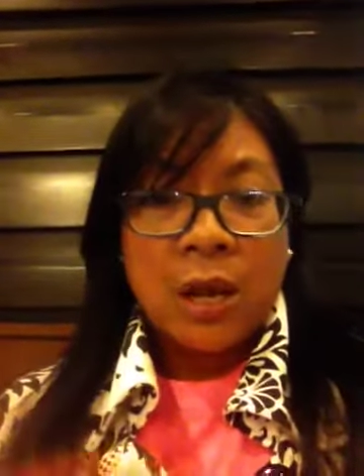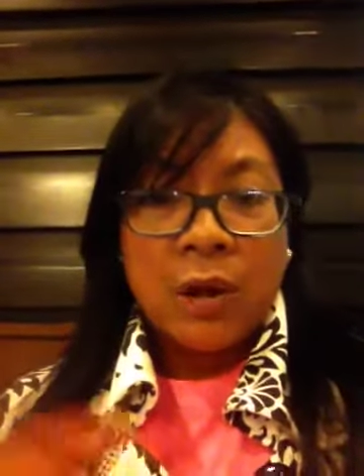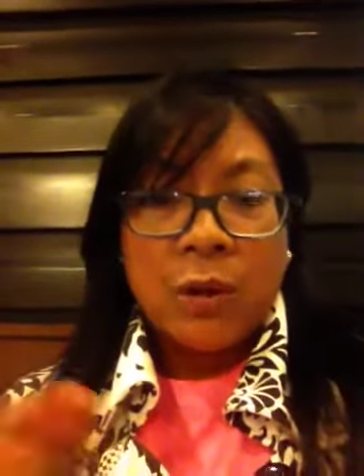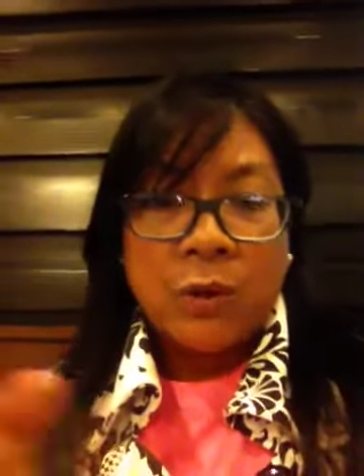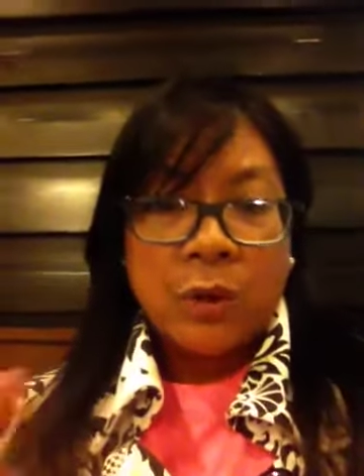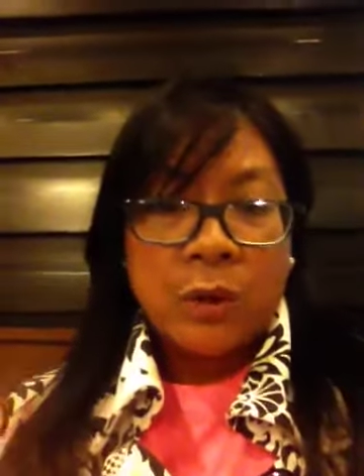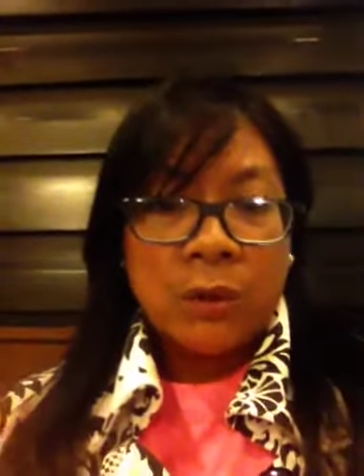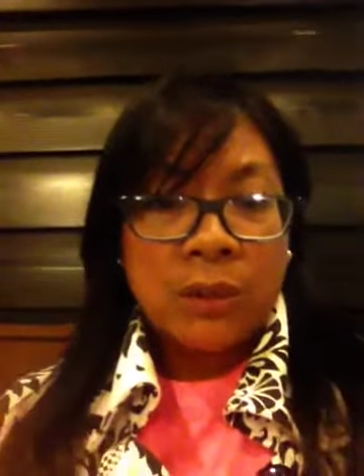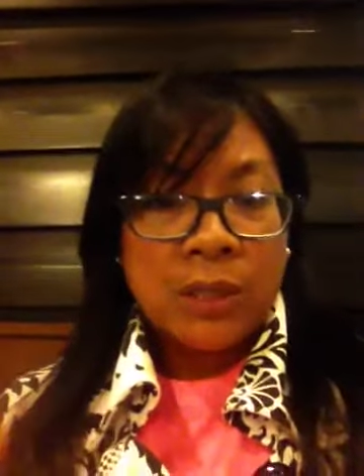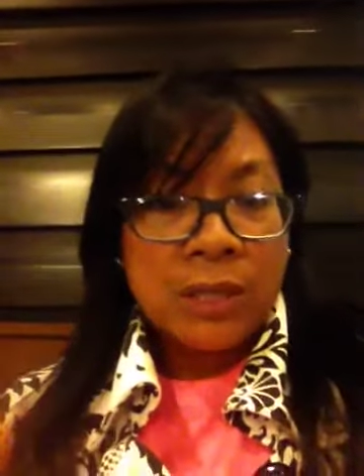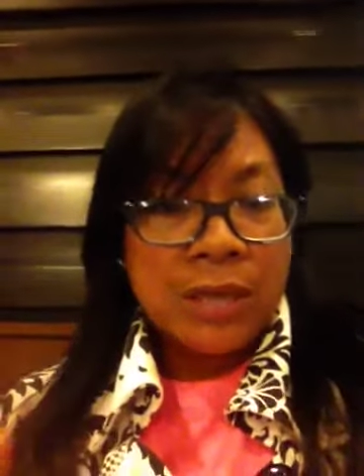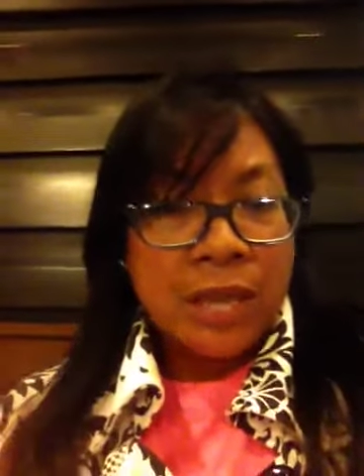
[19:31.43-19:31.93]

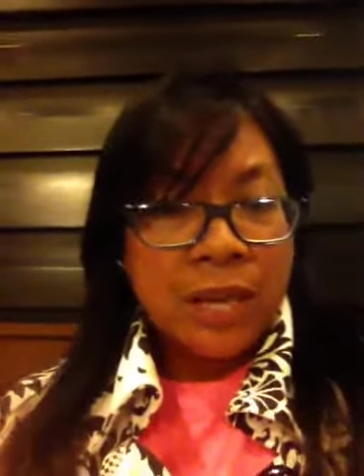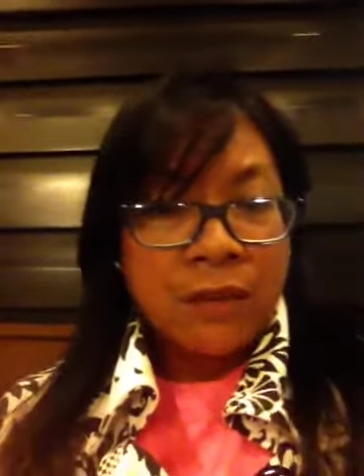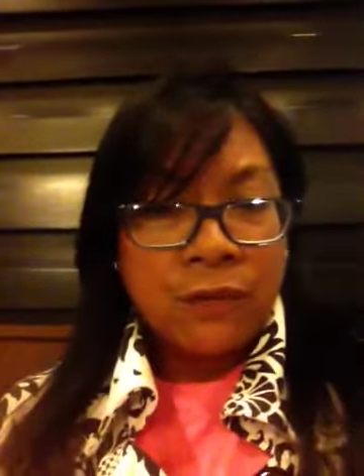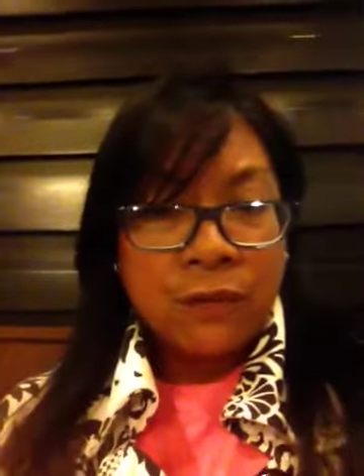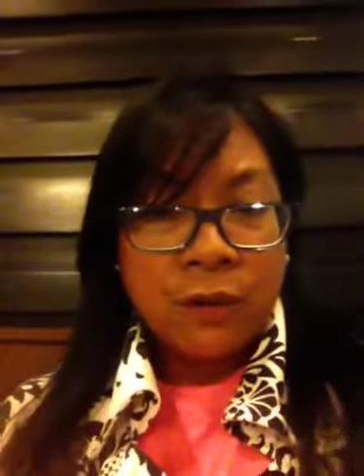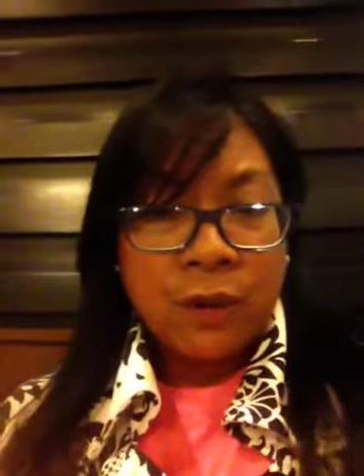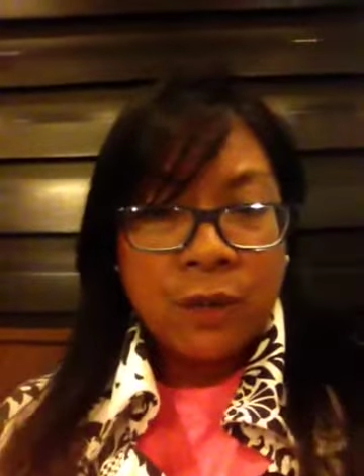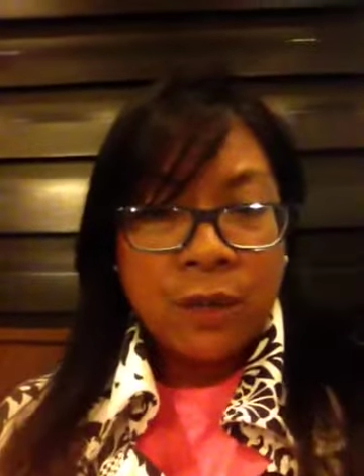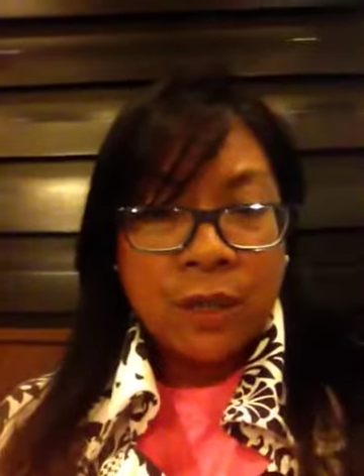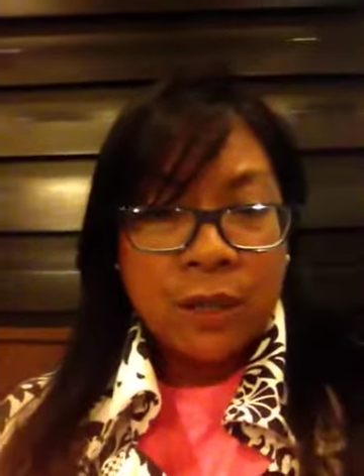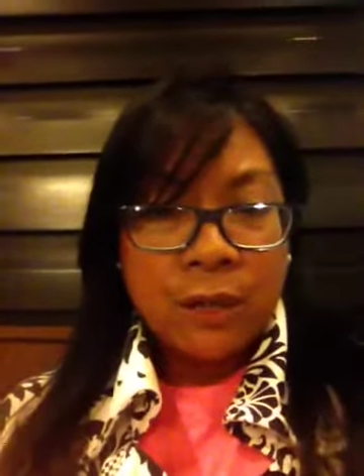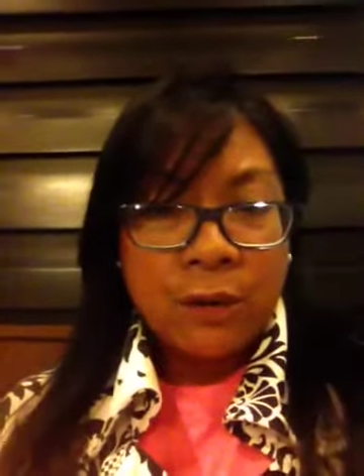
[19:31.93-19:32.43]
We only gave her
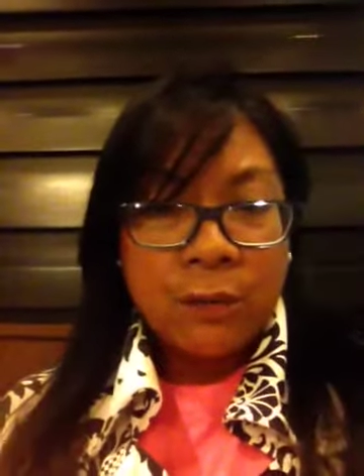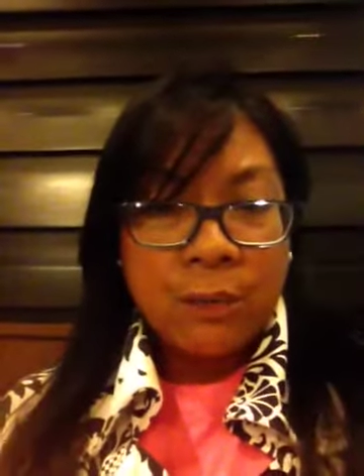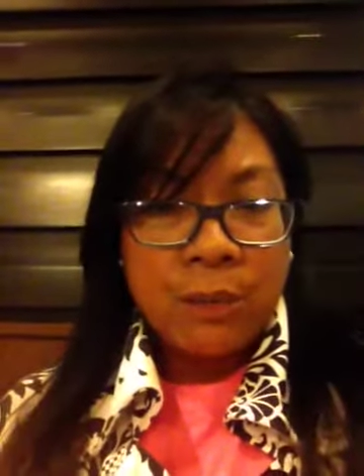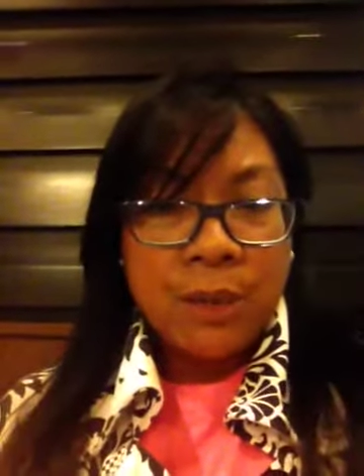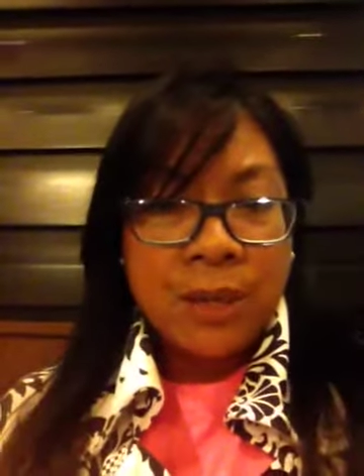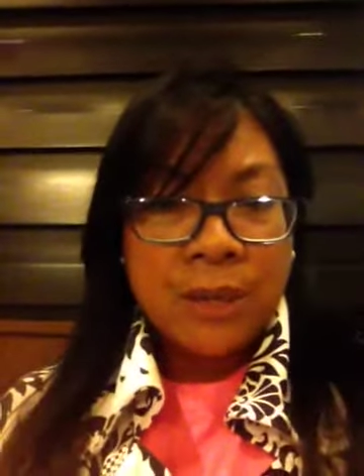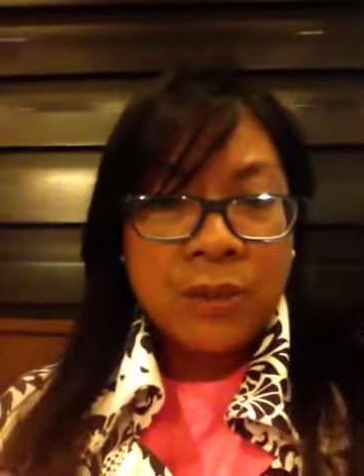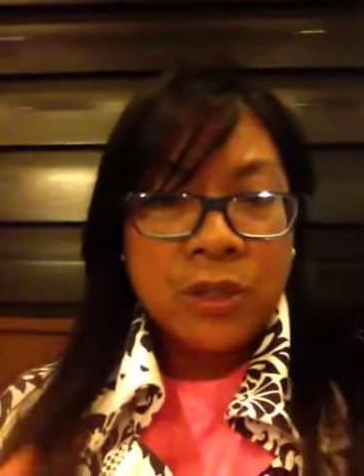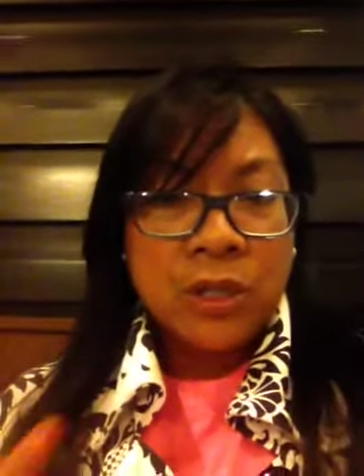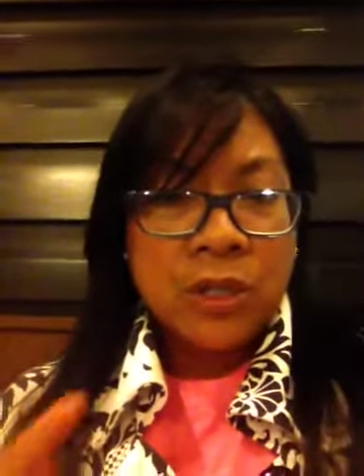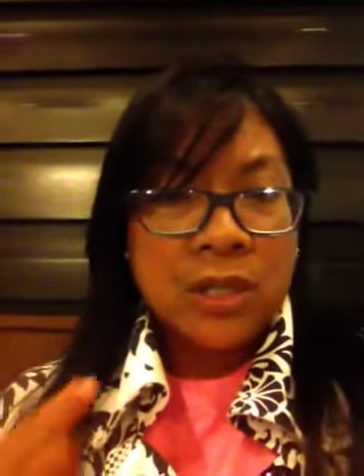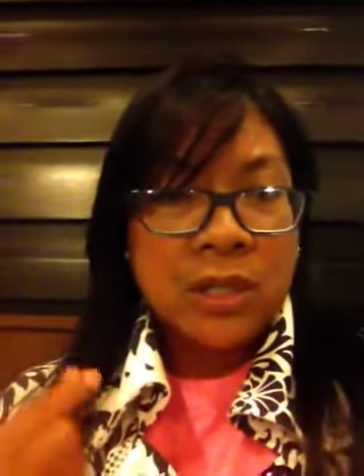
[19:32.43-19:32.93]
a little
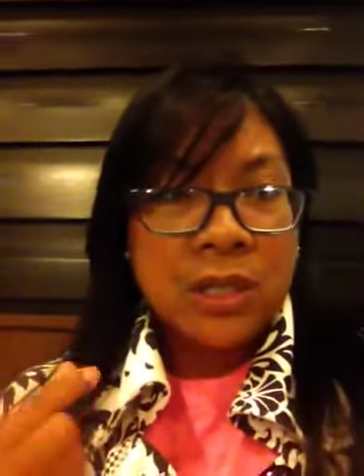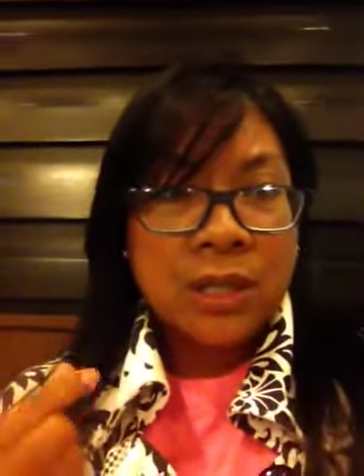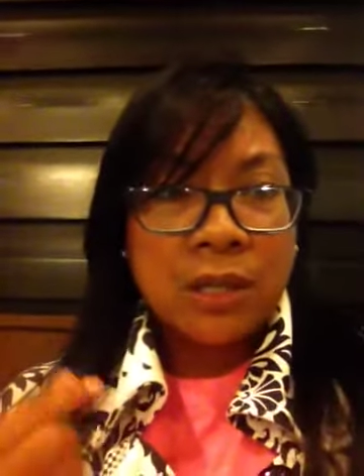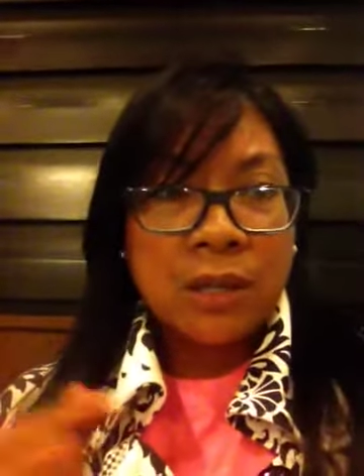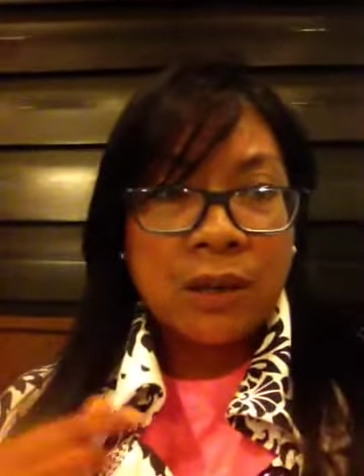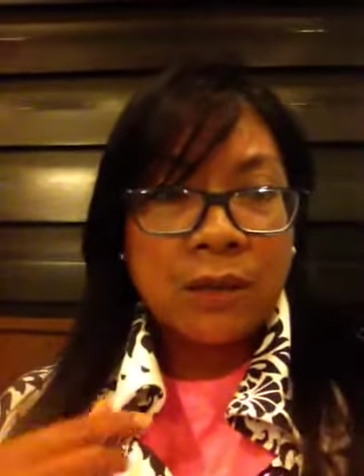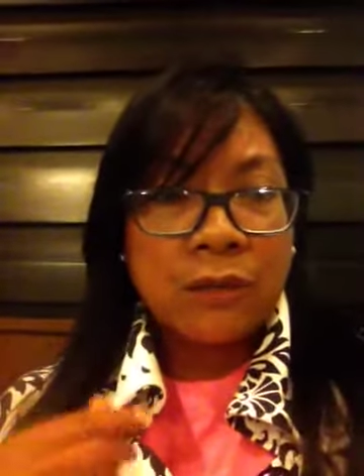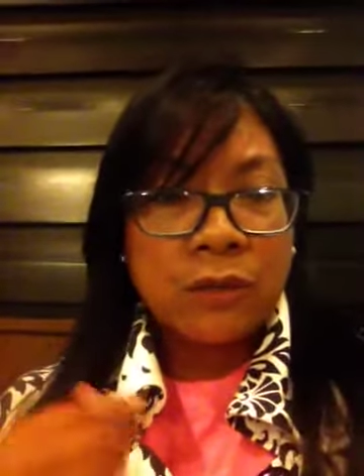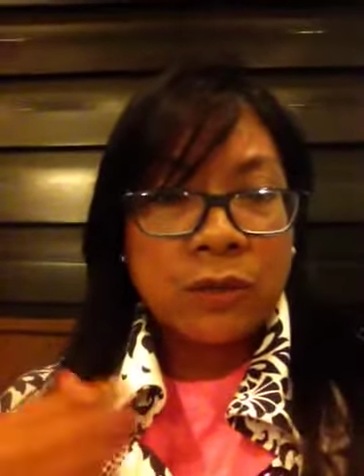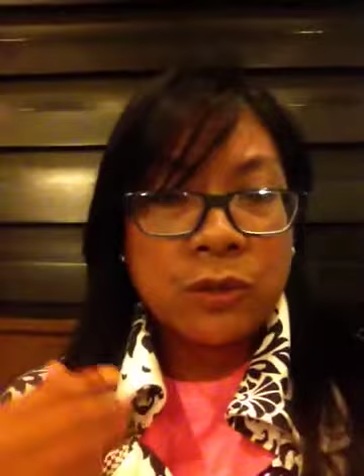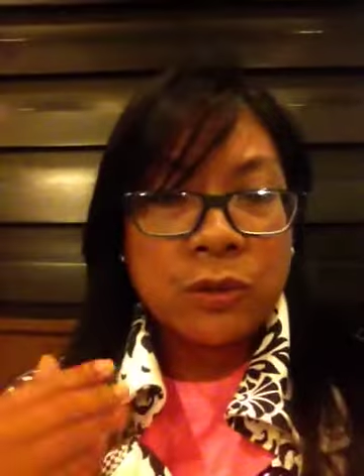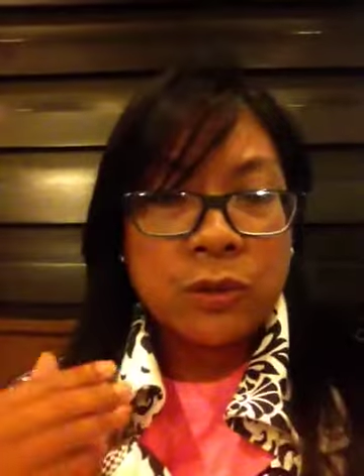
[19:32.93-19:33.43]
bit, just
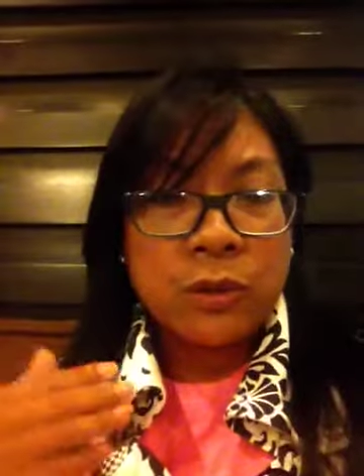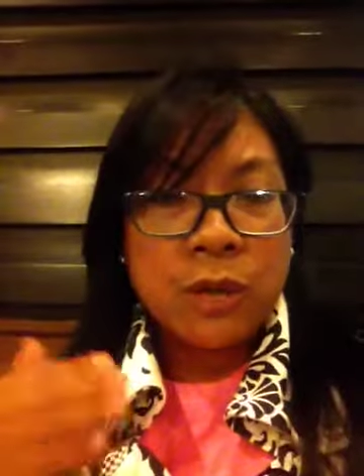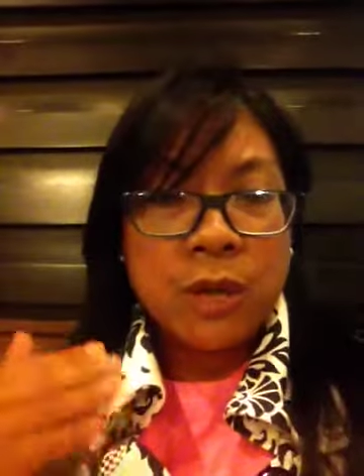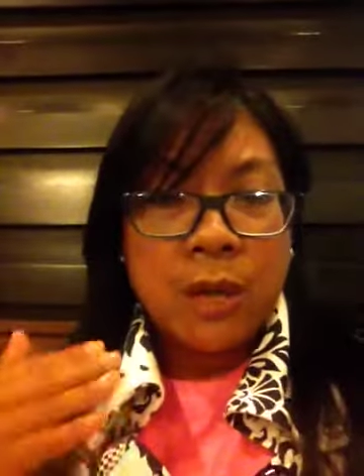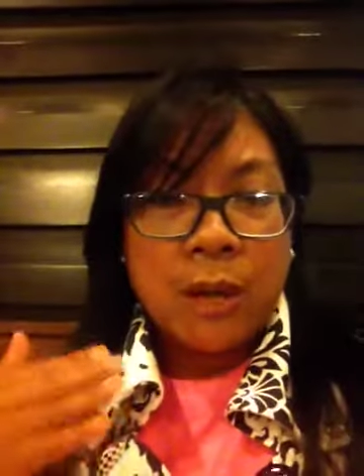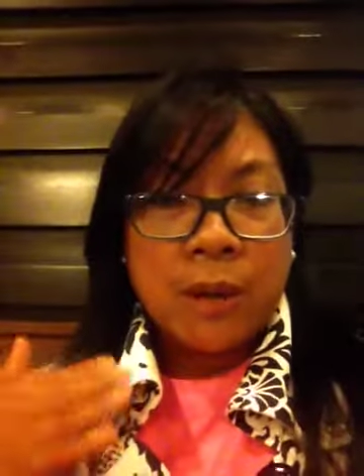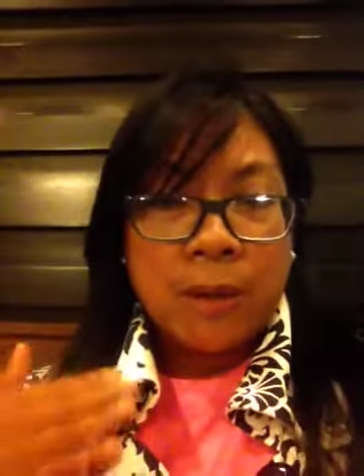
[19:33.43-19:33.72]
enough to